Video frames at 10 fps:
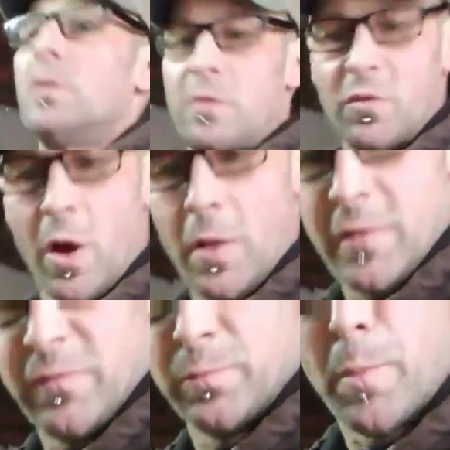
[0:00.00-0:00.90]
these are all
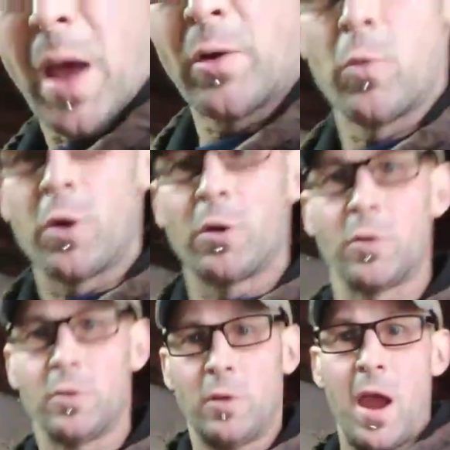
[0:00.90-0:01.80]
like metal
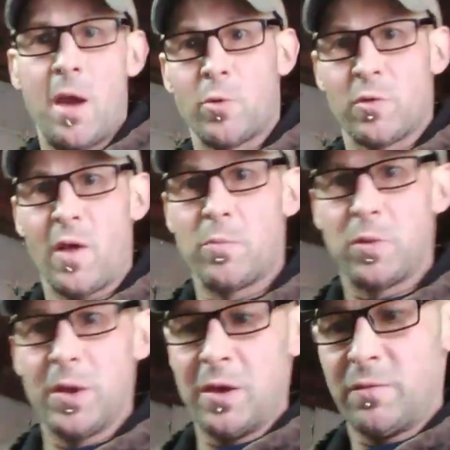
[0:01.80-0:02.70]
worker hammers, I
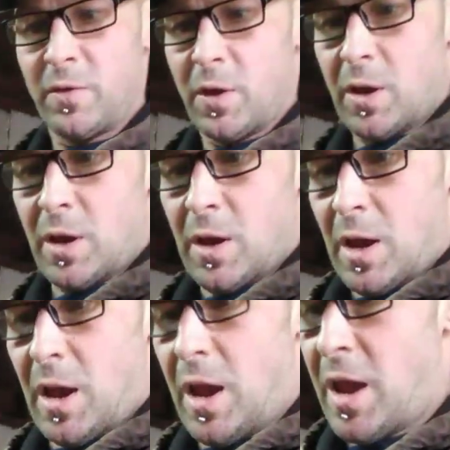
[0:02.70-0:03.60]
believe.
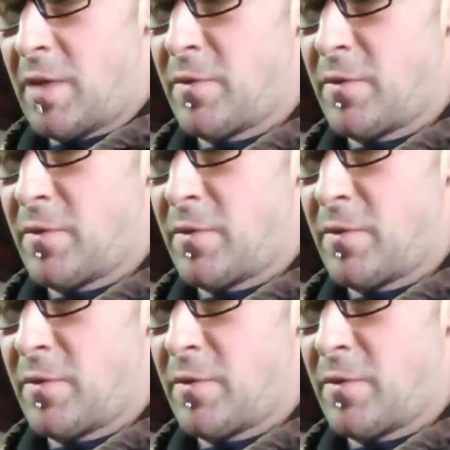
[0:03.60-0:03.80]
And